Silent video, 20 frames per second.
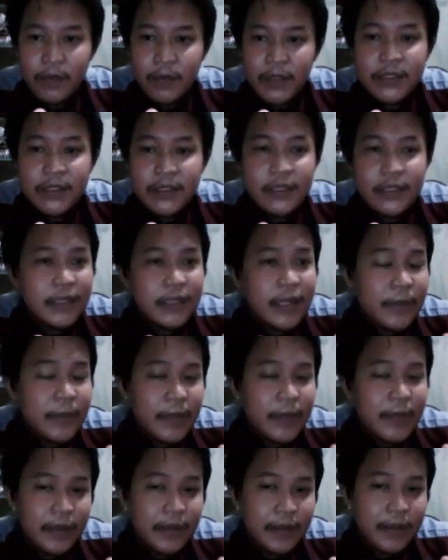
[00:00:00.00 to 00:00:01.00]

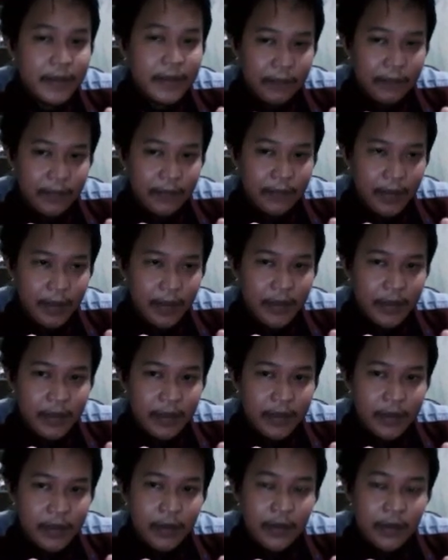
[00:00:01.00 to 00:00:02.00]
describe it, yeah.
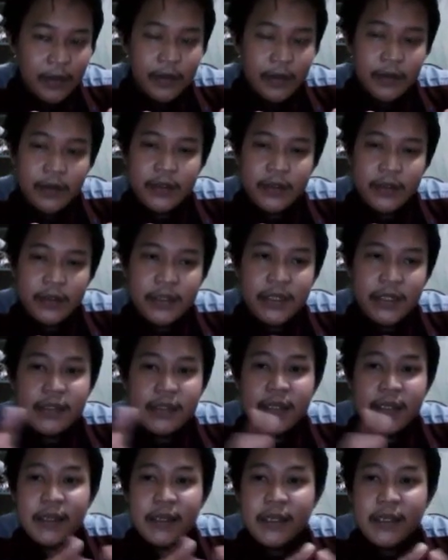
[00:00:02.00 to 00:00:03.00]
Since
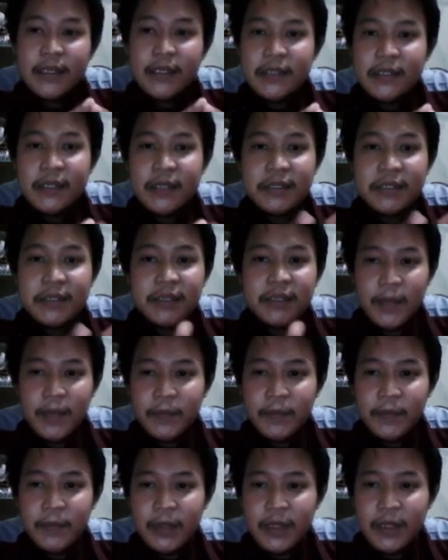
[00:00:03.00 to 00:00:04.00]
it is
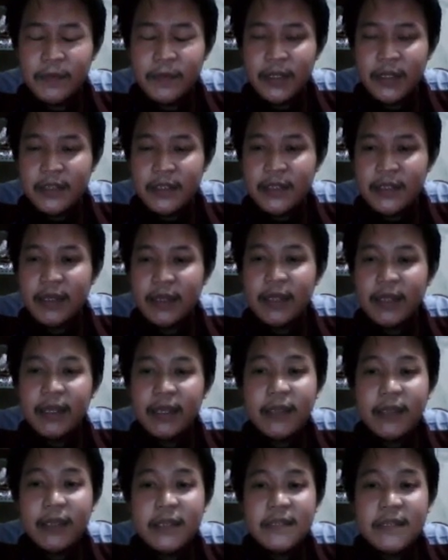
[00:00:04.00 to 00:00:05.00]
described, it means that
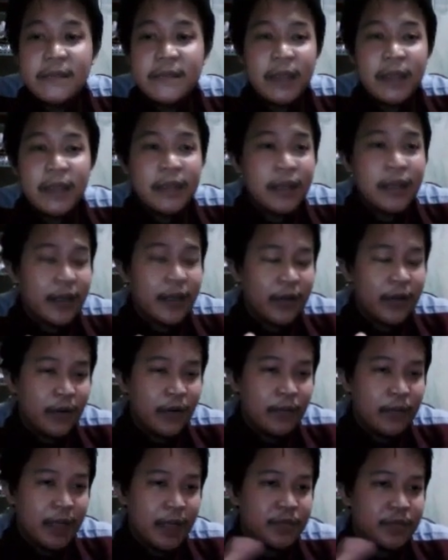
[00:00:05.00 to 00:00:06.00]
it is semantically
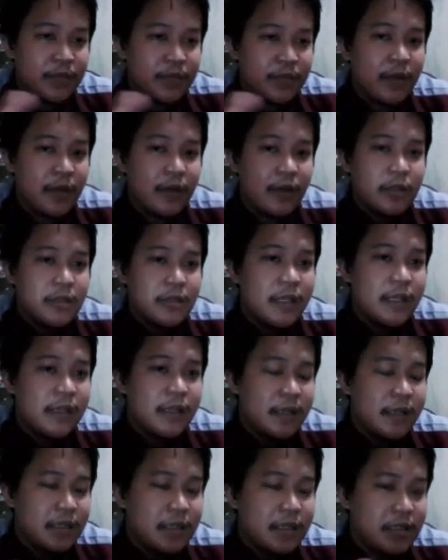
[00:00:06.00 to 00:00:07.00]
complex because it
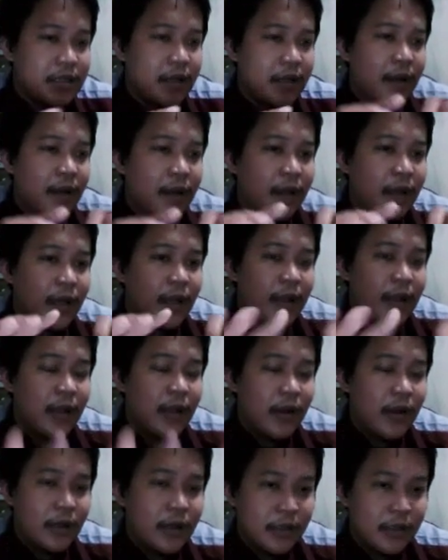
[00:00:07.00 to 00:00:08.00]
needs a
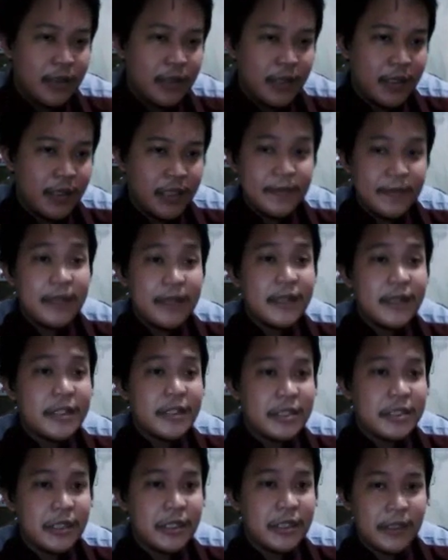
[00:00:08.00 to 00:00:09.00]
long
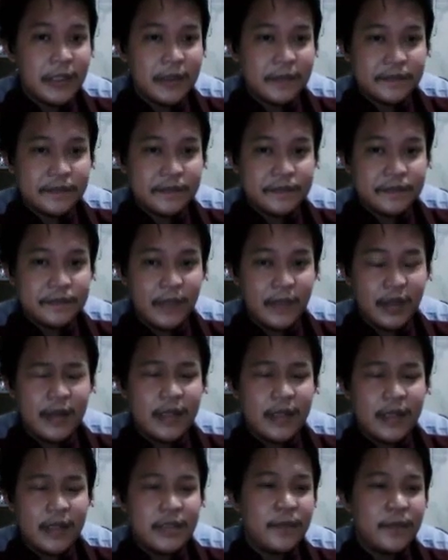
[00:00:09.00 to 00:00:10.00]
explanation.
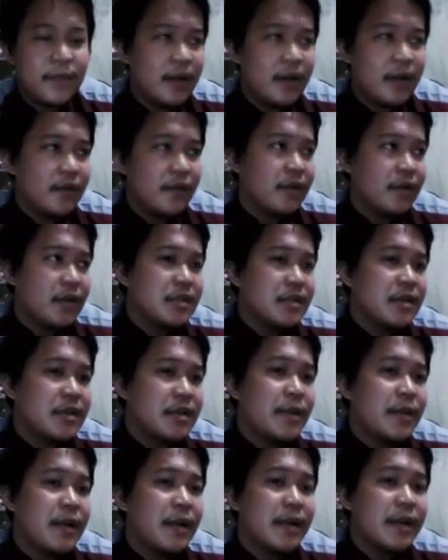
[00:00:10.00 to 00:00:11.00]
Rajaban
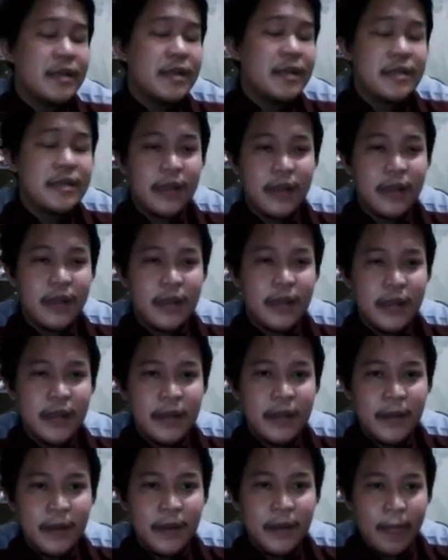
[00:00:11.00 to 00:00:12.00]
is an
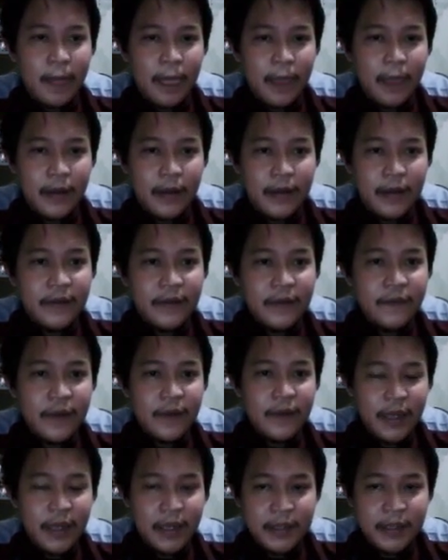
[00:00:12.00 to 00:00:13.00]

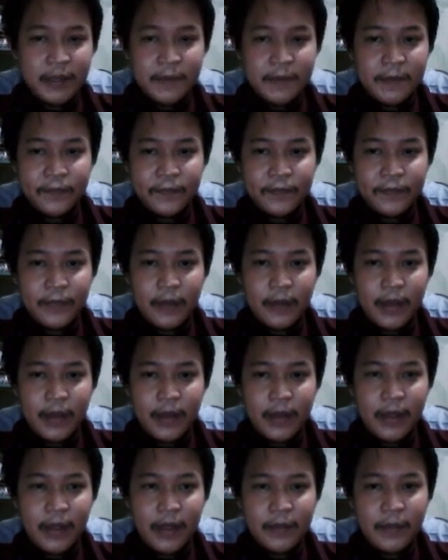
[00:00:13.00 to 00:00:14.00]
event
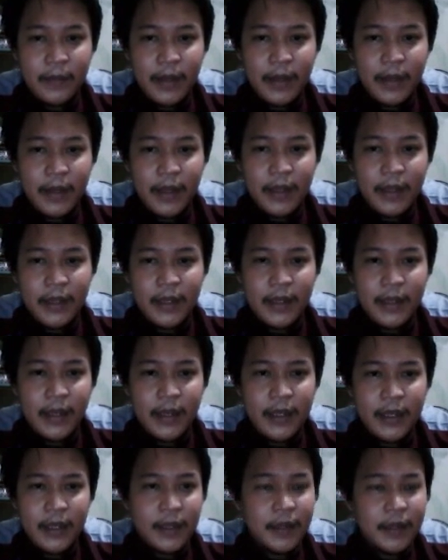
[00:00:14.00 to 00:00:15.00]
held by
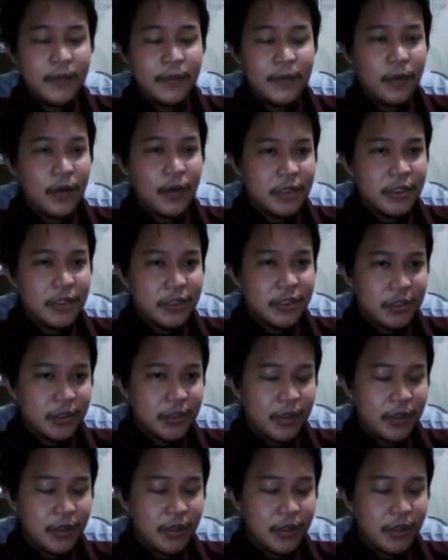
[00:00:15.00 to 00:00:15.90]
like a mosque,